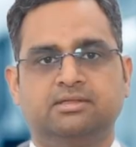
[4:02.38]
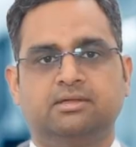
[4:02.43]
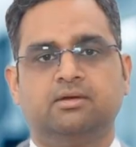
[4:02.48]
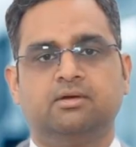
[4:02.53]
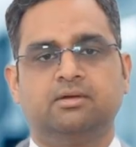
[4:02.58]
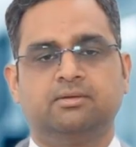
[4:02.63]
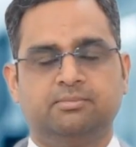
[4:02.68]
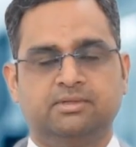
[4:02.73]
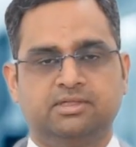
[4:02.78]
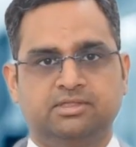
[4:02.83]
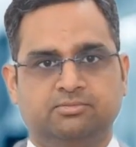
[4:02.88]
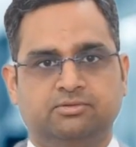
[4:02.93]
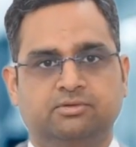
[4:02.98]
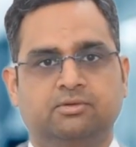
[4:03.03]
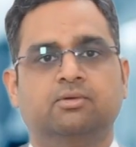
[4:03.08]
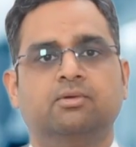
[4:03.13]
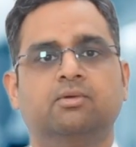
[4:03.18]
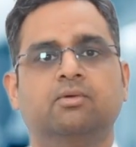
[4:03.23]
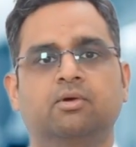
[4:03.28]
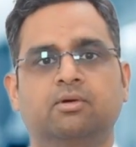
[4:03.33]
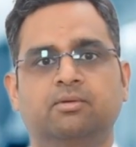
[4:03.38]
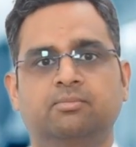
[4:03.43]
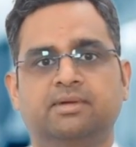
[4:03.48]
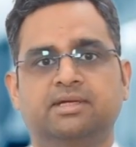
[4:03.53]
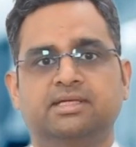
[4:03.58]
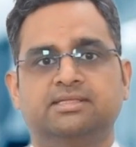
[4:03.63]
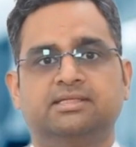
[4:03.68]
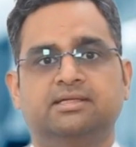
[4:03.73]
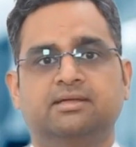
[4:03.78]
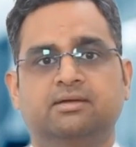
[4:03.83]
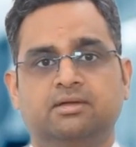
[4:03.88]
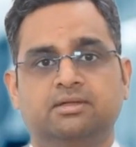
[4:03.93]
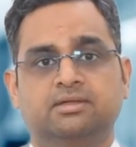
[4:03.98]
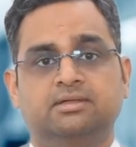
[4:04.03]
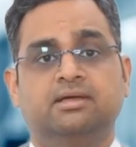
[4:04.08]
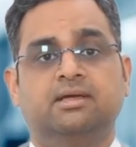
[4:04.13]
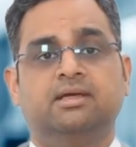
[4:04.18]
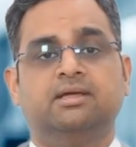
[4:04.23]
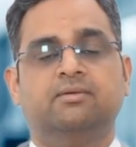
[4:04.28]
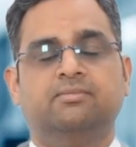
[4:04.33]
or painful or pressing
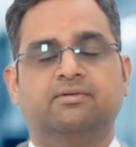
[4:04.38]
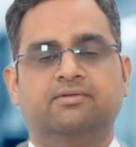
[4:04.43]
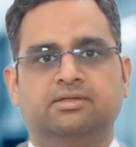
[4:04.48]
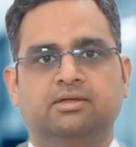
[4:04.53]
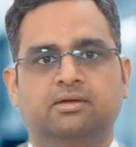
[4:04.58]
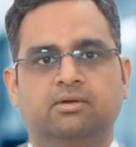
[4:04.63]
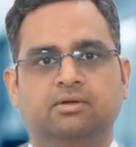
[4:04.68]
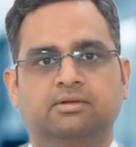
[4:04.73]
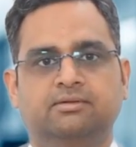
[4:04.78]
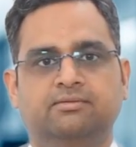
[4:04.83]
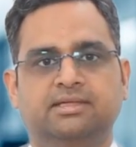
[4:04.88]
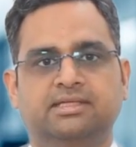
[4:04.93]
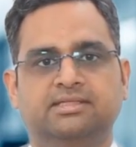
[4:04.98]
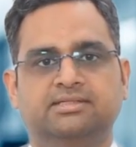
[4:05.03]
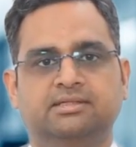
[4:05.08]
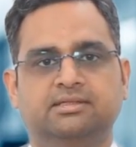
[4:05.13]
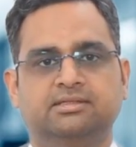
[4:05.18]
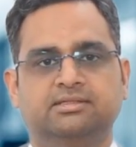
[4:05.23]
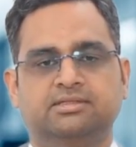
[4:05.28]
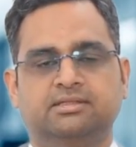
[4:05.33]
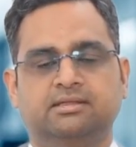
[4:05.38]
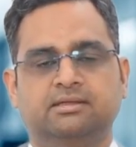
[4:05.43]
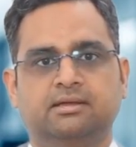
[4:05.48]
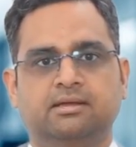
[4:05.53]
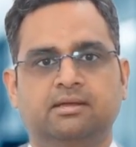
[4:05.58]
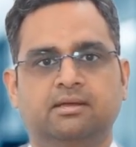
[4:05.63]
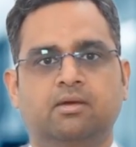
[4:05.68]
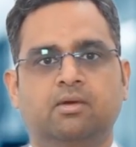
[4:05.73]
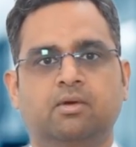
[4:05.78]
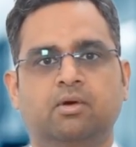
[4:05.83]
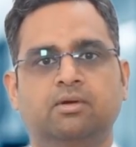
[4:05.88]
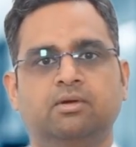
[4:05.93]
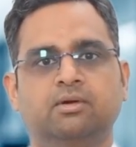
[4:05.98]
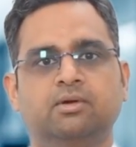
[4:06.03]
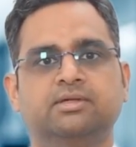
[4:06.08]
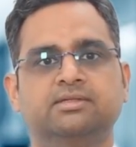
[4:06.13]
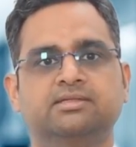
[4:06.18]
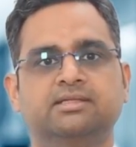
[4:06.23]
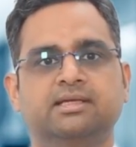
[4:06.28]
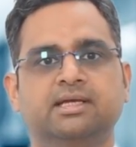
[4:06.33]
on nerves or vessels or
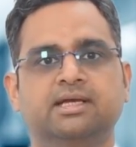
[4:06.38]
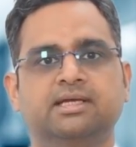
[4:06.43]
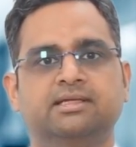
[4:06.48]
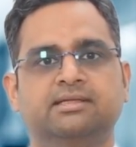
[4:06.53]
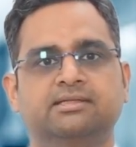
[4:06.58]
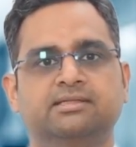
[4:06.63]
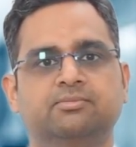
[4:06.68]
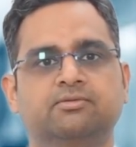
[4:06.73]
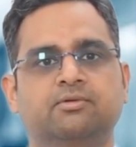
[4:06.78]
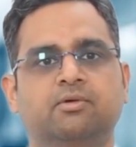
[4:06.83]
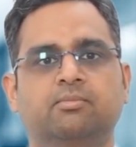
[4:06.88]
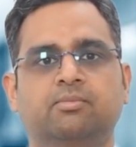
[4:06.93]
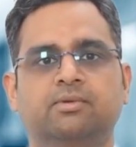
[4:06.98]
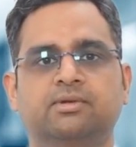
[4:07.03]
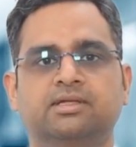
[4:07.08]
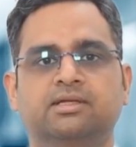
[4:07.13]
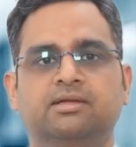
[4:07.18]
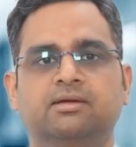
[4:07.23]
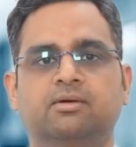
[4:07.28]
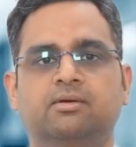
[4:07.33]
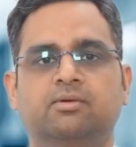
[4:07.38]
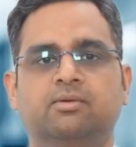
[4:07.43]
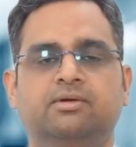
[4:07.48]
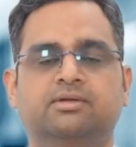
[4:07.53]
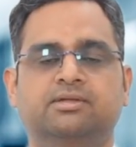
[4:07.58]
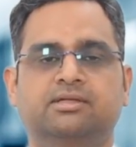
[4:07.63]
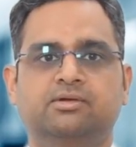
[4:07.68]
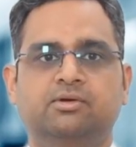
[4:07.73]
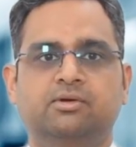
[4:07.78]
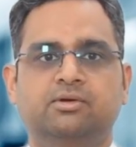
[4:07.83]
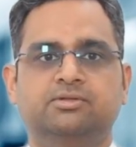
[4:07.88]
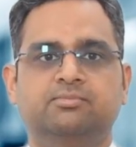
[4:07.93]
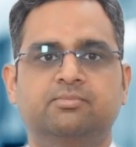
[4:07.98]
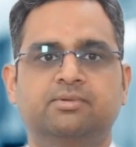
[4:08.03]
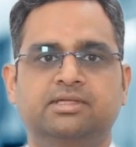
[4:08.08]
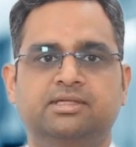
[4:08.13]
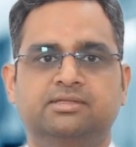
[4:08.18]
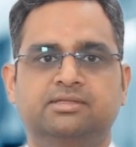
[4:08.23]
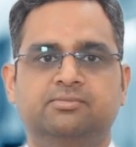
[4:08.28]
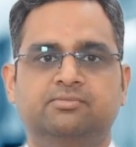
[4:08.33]
causing any deformity or causing
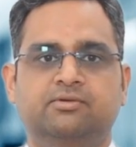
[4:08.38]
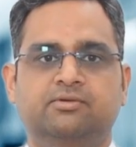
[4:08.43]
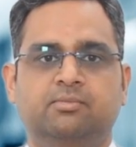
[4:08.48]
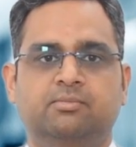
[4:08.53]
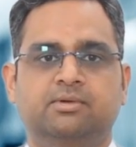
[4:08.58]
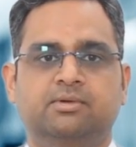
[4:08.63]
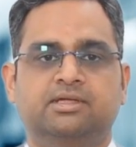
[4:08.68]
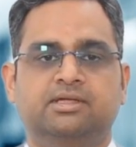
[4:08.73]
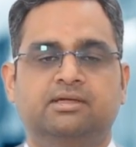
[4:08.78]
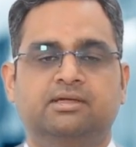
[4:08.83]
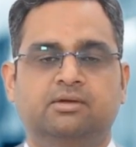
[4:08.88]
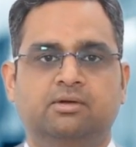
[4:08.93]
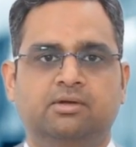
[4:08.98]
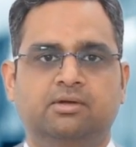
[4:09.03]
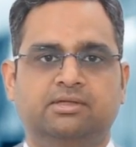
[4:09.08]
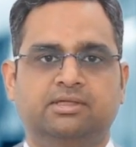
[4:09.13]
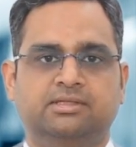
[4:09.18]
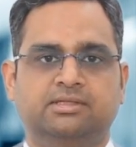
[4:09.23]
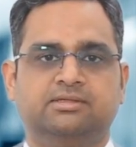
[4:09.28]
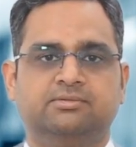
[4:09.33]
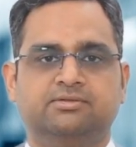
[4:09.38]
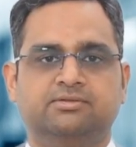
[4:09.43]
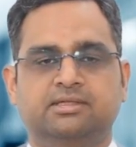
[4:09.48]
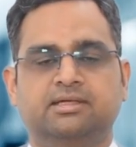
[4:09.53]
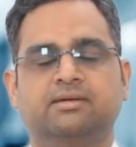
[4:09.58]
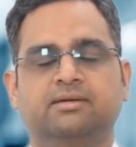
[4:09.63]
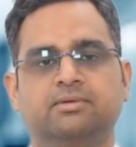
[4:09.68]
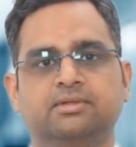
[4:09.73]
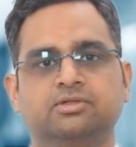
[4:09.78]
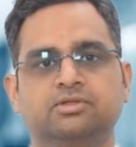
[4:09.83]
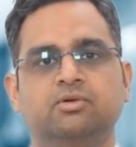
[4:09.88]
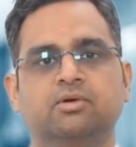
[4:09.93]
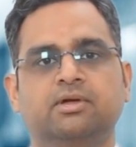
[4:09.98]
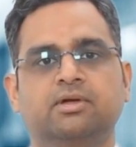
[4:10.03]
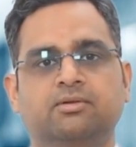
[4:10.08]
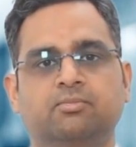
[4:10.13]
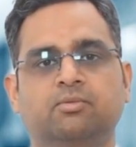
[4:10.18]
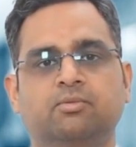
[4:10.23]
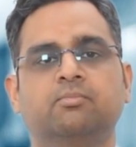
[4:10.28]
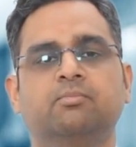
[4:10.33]
cosmetic deformity or interfering with
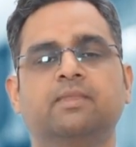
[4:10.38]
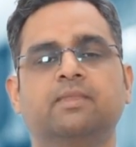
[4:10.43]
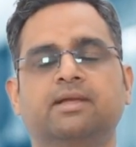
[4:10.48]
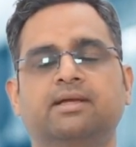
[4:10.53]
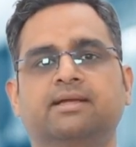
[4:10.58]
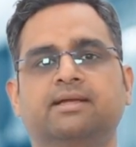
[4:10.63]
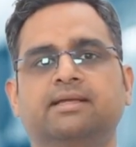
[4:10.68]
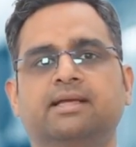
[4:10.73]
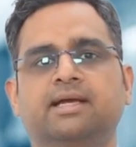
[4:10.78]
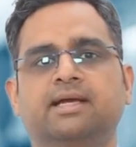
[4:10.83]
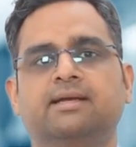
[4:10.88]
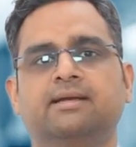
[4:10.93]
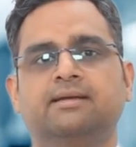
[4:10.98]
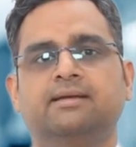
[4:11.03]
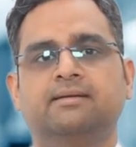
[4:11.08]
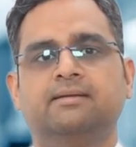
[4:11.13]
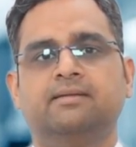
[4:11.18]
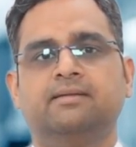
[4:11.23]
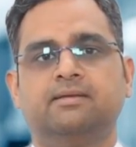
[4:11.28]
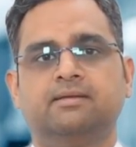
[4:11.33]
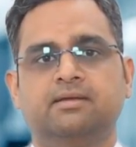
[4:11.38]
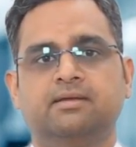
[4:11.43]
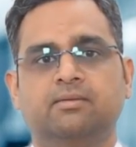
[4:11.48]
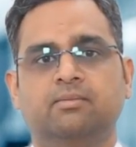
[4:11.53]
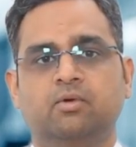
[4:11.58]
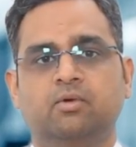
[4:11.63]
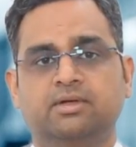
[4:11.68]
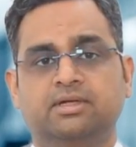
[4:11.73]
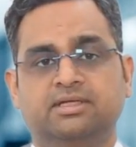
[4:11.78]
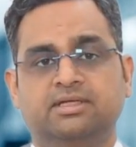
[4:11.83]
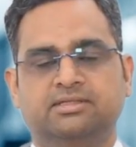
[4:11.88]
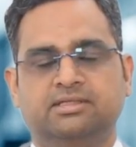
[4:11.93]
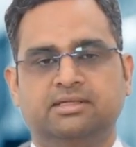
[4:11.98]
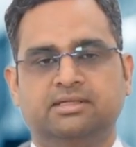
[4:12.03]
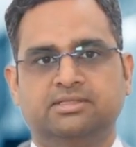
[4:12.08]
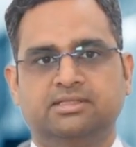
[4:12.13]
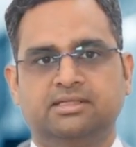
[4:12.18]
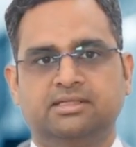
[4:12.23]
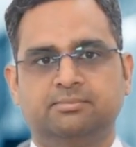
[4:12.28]
joint movement, then only surgery